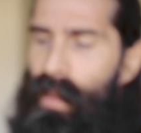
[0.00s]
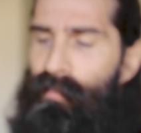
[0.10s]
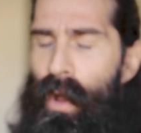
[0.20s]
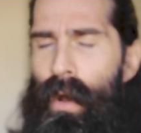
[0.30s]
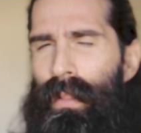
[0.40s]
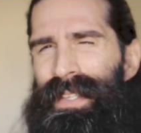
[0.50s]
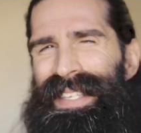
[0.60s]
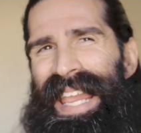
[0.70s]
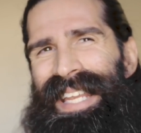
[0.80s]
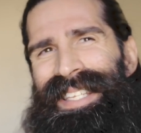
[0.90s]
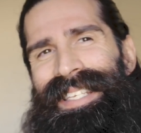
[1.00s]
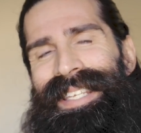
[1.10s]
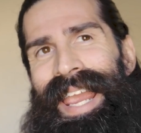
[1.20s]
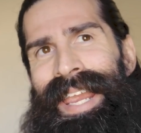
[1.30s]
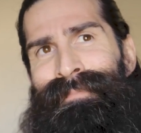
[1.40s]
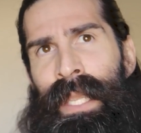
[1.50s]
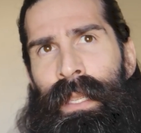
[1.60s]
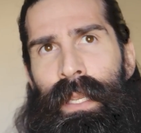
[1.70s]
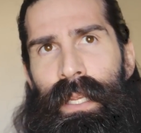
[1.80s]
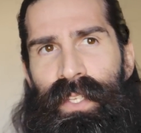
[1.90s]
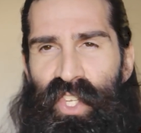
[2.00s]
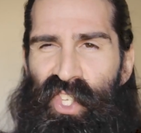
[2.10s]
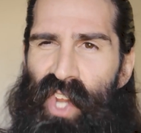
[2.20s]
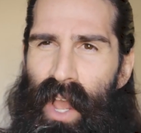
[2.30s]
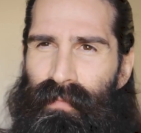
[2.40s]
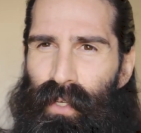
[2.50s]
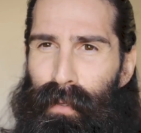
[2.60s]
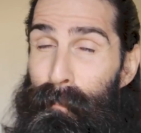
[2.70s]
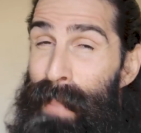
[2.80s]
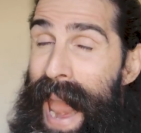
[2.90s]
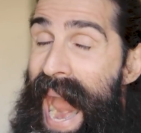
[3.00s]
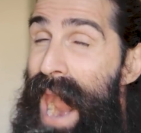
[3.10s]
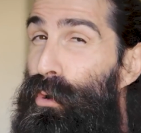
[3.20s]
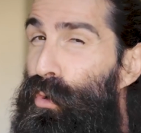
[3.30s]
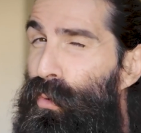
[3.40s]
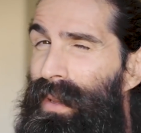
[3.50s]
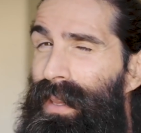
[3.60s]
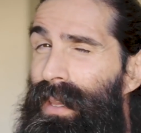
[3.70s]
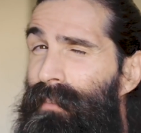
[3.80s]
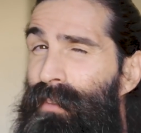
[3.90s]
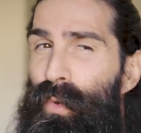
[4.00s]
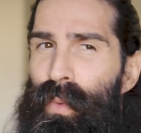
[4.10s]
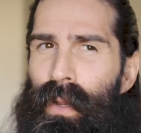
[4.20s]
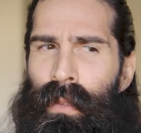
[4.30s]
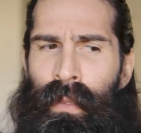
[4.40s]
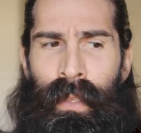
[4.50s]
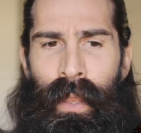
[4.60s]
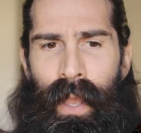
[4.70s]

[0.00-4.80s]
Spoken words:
Valhalla's Gates. It's a softer, powdery, if you will,